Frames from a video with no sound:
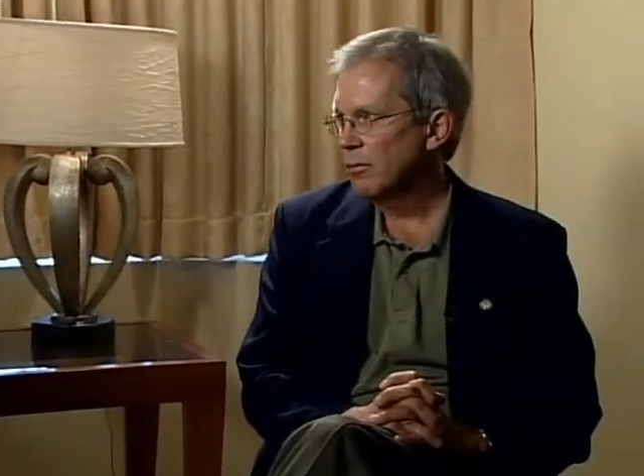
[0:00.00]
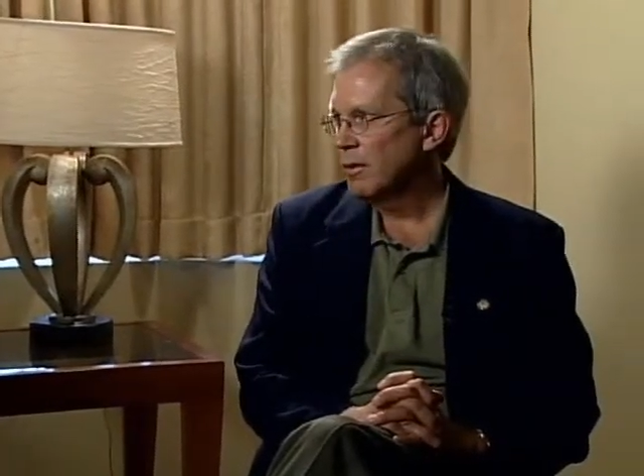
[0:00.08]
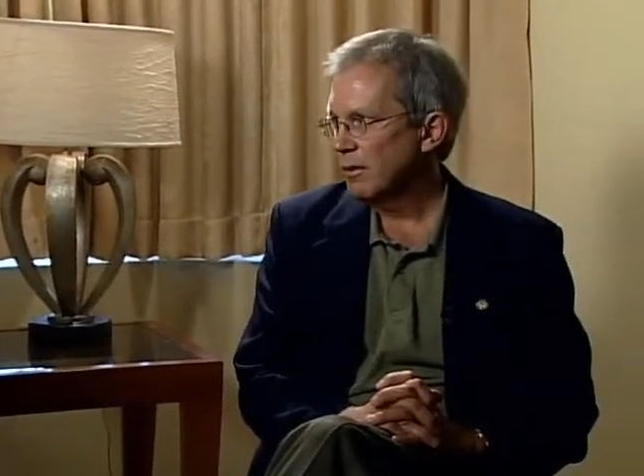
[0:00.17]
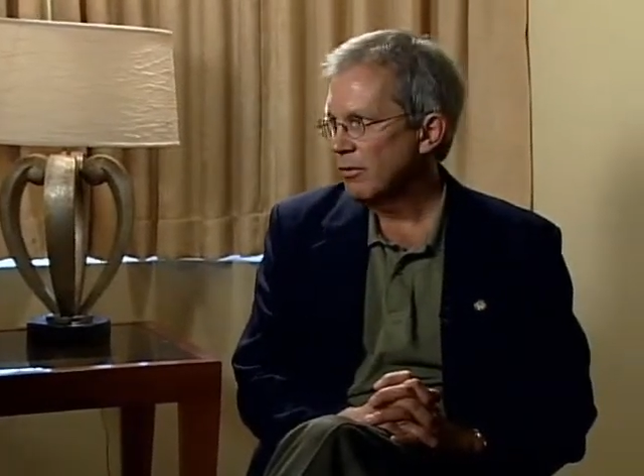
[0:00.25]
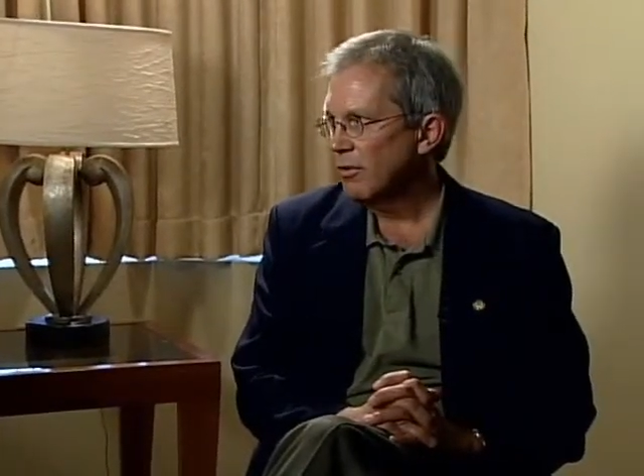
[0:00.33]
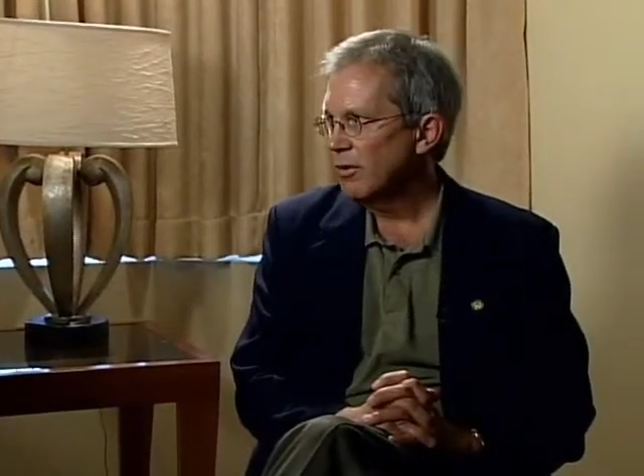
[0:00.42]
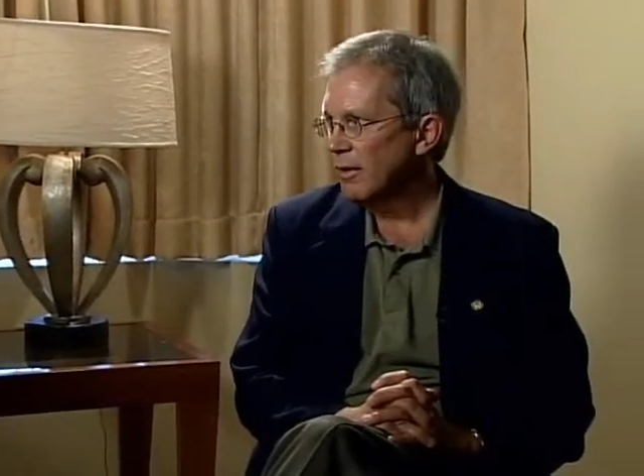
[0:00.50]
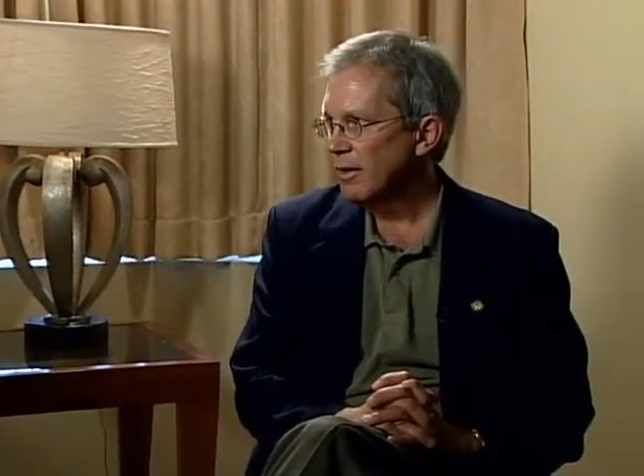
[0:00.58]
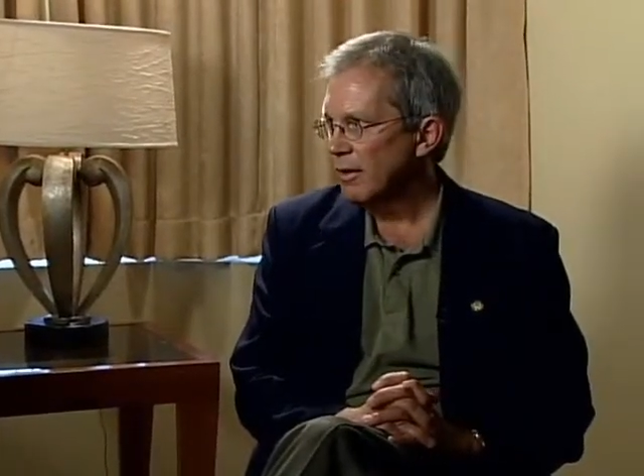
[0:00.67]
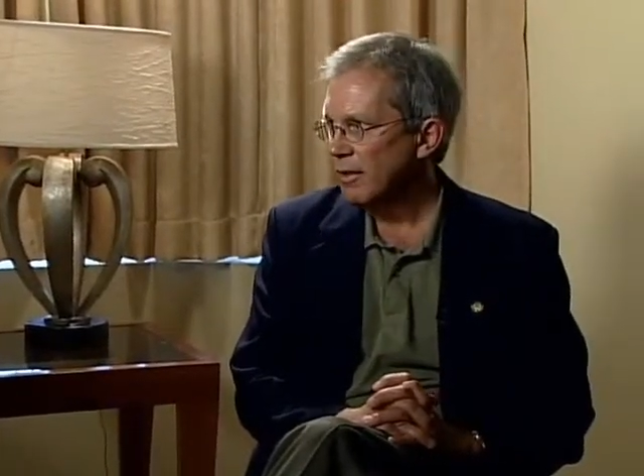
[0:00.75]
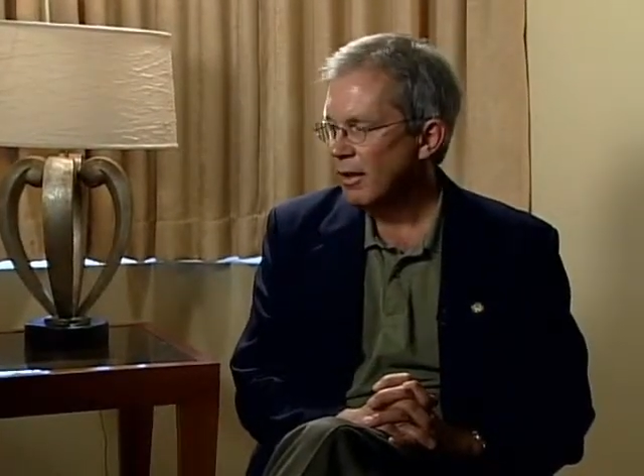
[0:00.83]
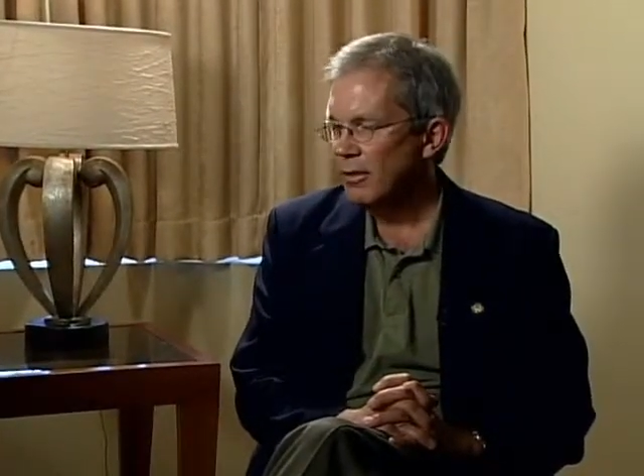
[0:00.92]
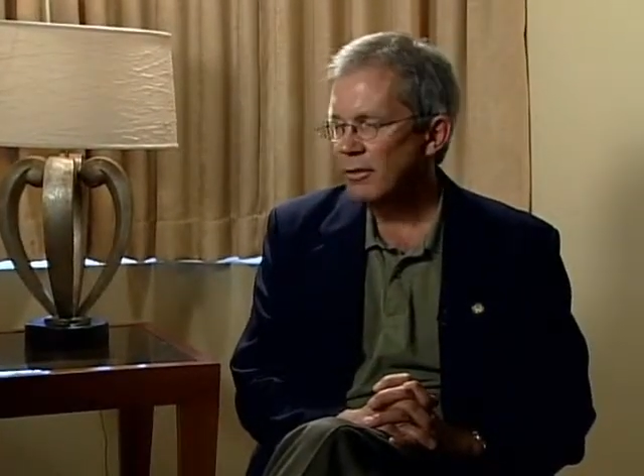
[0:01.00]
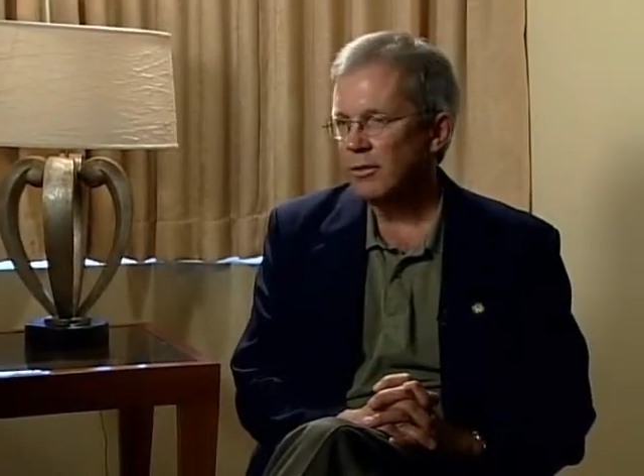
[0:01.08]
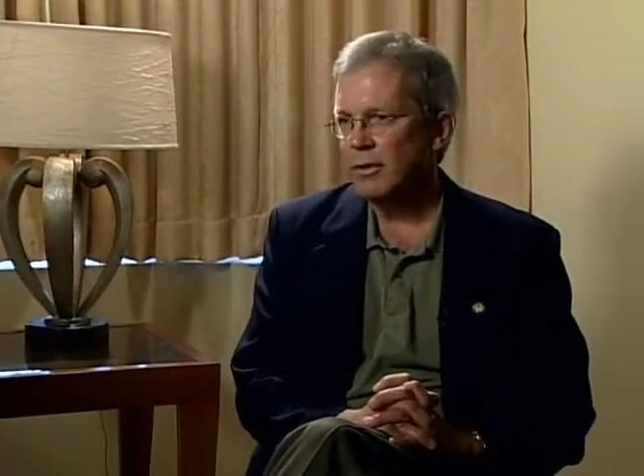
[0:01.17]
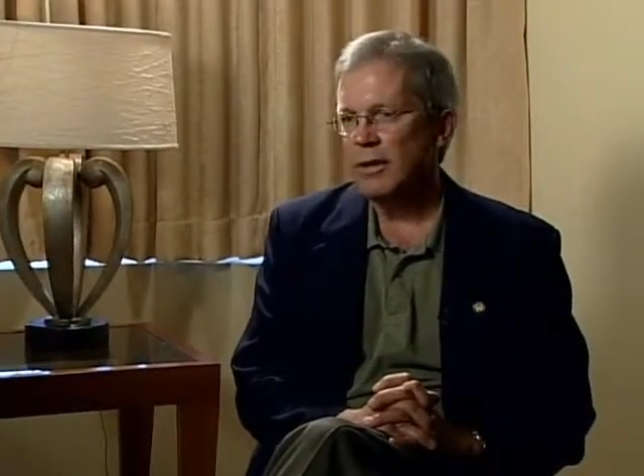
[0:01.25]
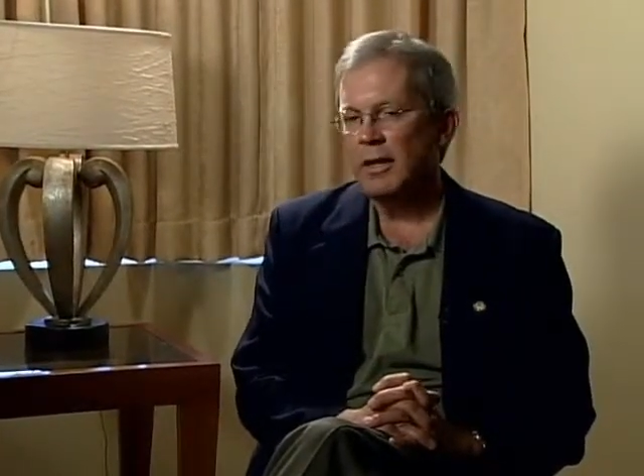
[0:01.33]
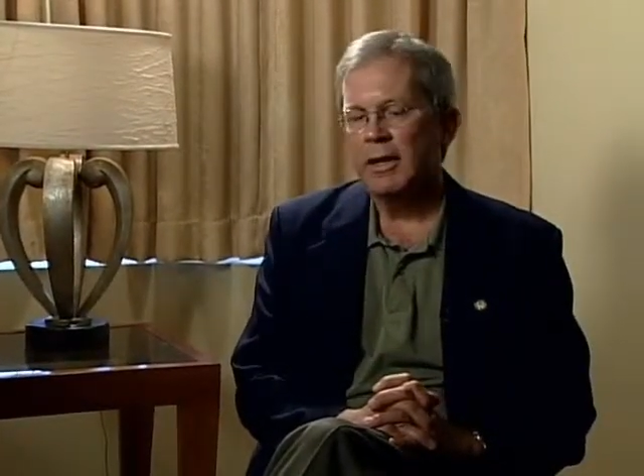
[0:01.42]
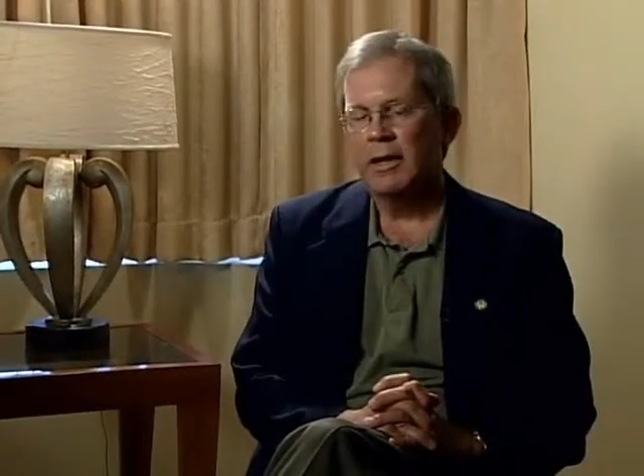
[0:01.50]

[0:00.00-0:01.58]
existing technology.